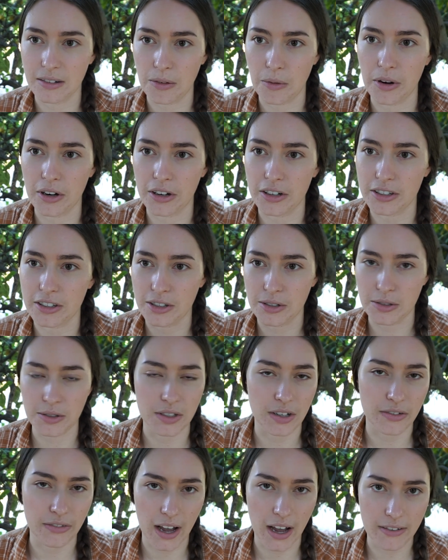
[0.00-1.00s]
order to
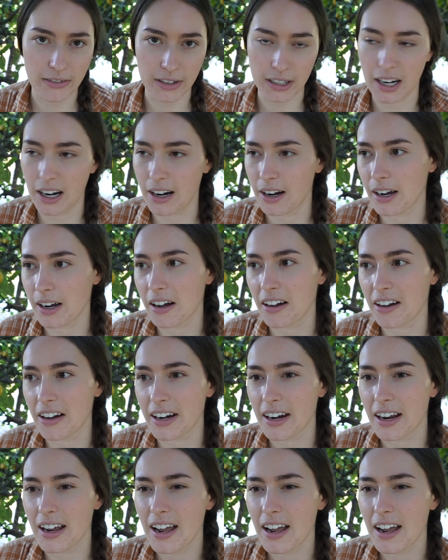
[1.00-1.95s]
survive and carry on.